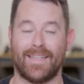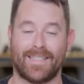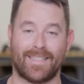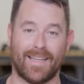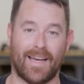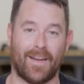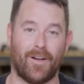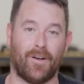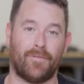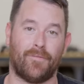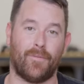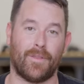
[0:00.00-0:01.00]
It started
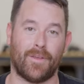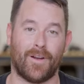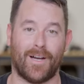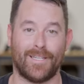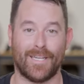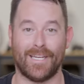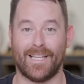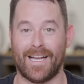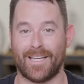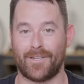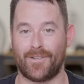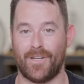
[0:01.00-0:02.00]
off with an idea
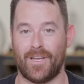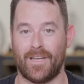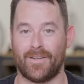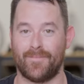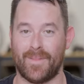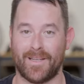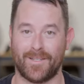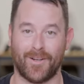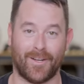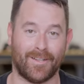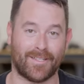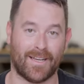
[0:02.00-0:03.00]
last year. Muz got in